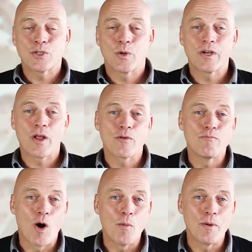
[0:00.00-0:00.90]
to another
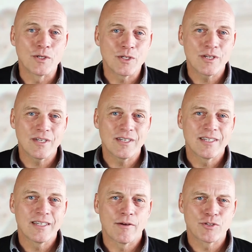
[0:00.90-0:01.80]
moment
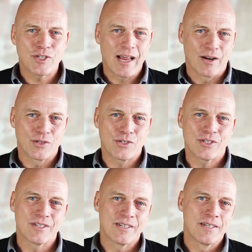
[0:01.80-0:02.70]
of silence,